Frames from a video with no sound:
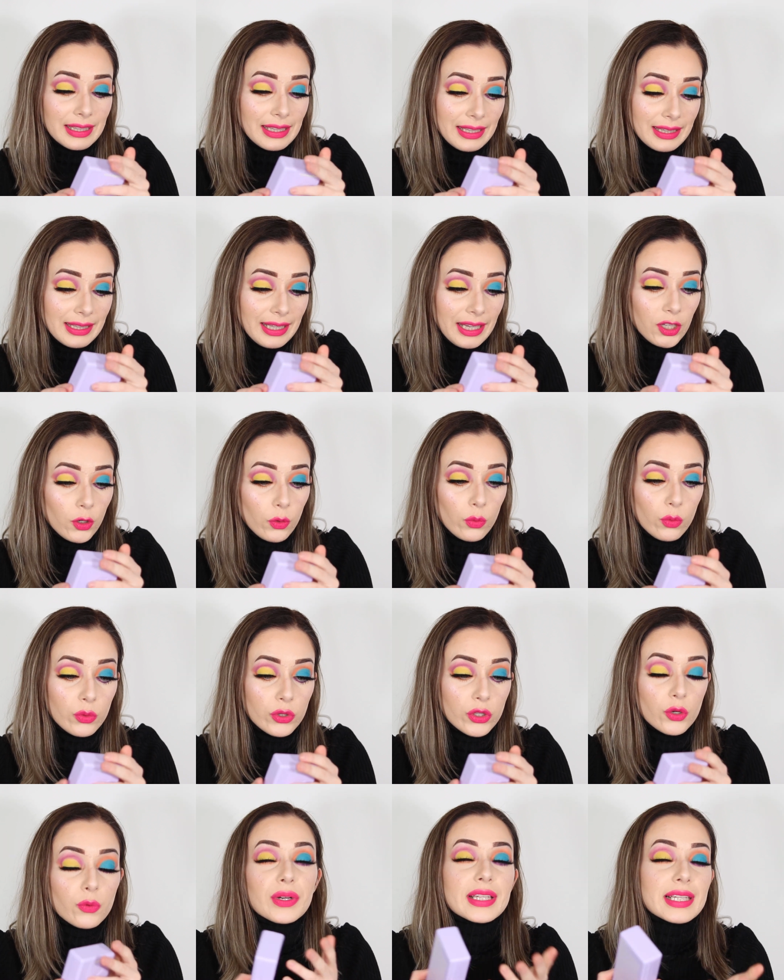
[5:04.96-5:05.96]
they
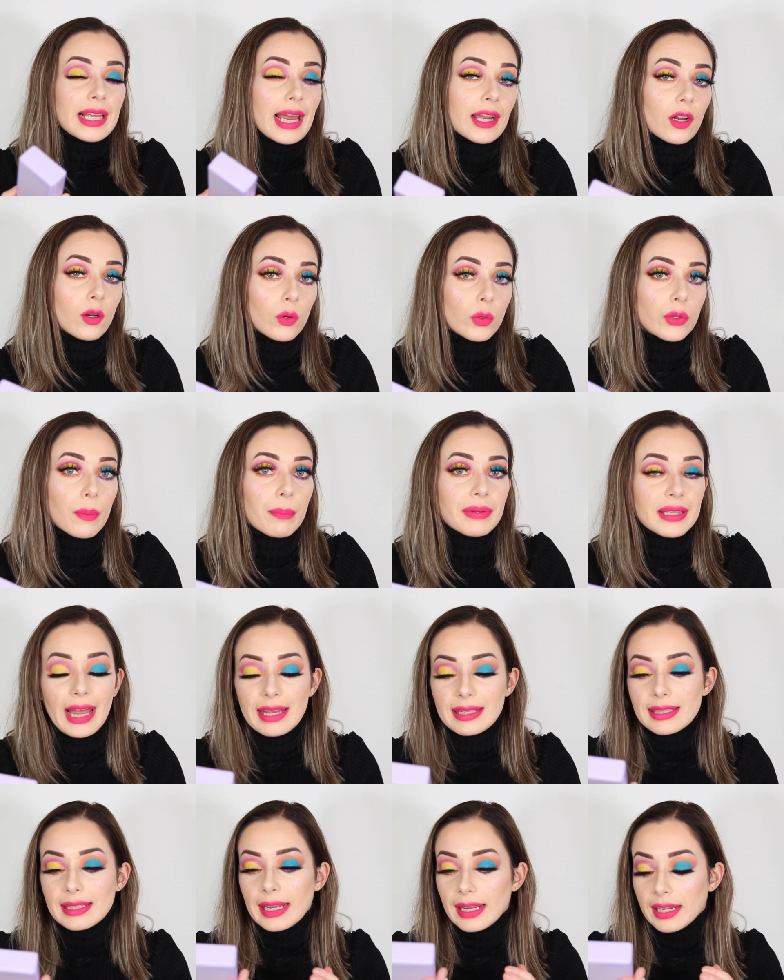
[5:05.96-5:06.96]
use recycled
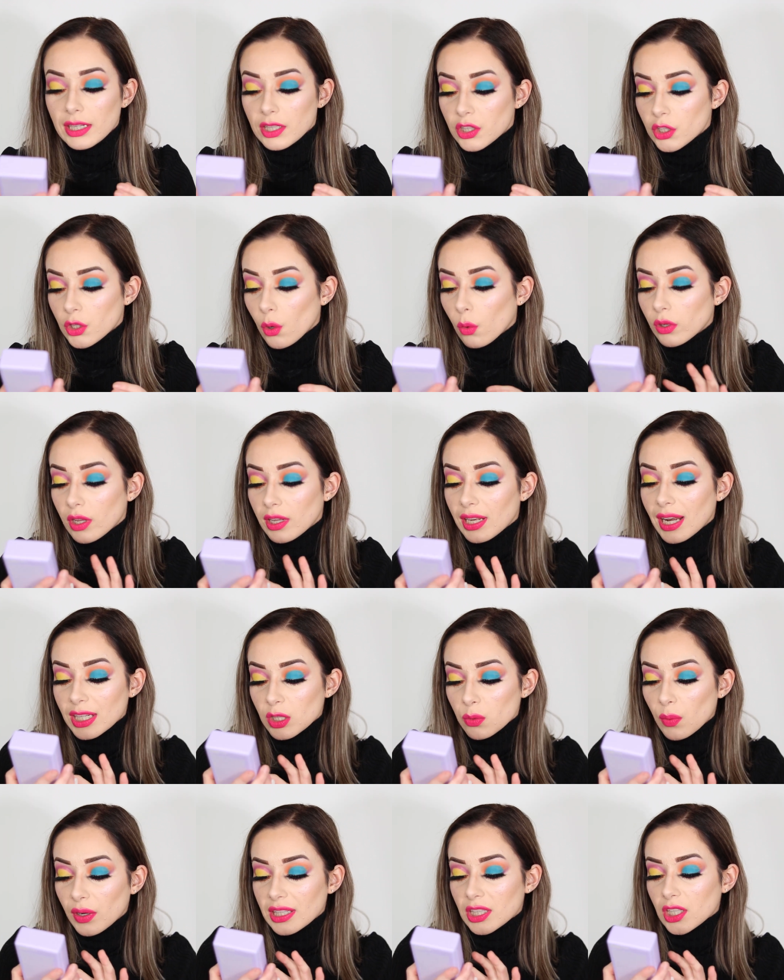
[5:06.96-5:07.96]
plastic. So the
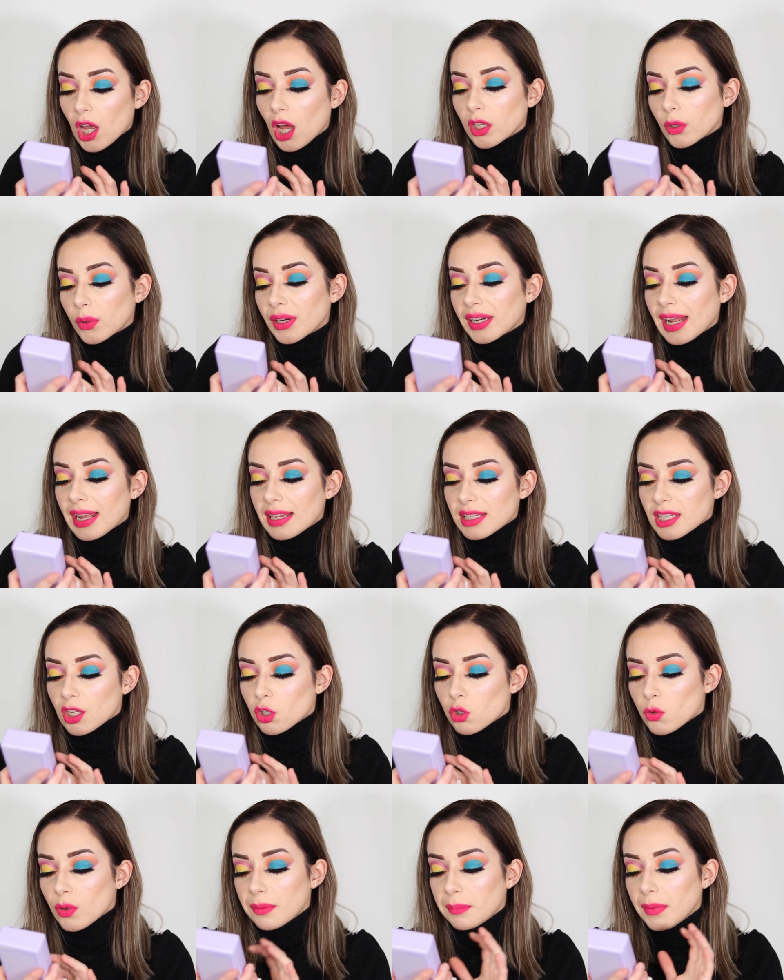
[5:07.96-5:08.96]
next one is color
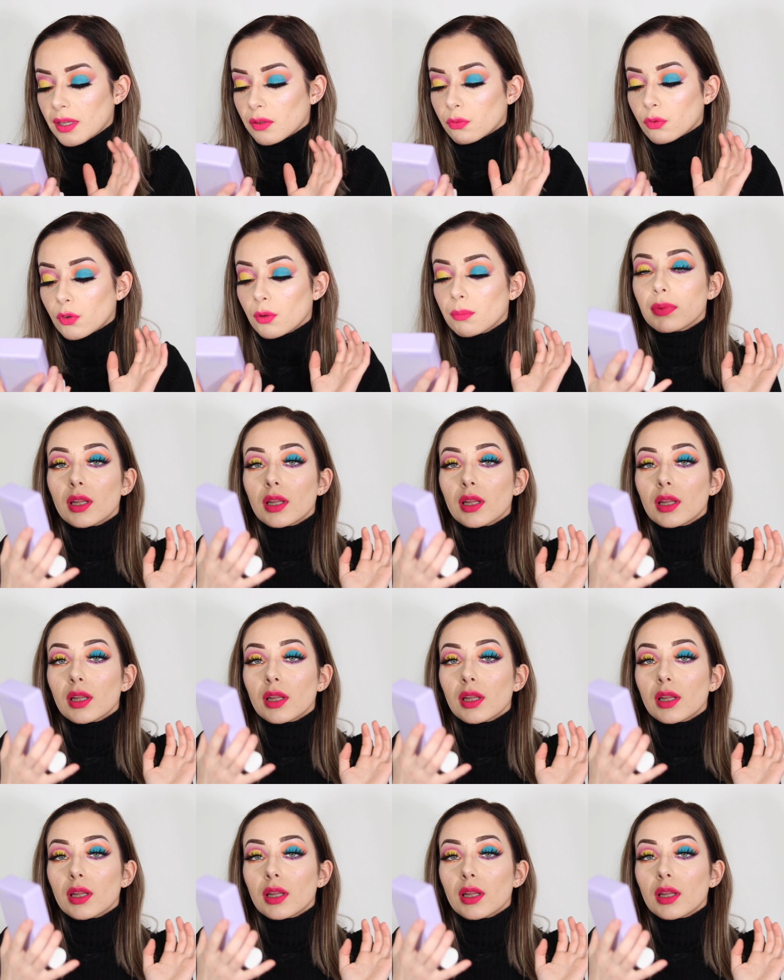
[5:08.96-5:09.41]
enhancing treatment for